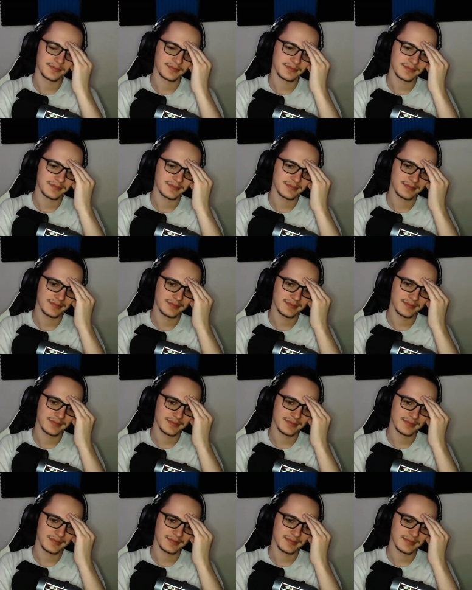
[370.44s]

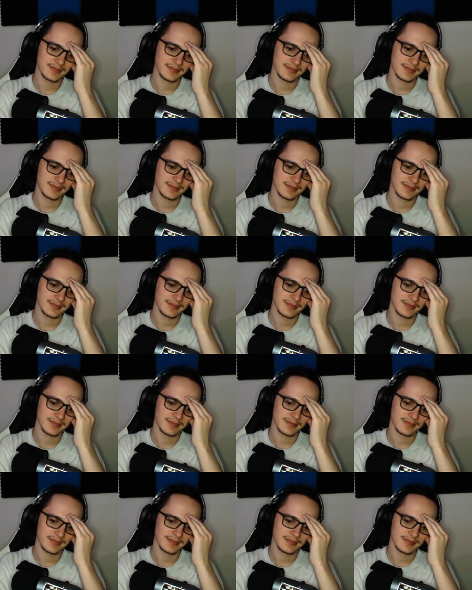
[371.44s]
Nobody speaks.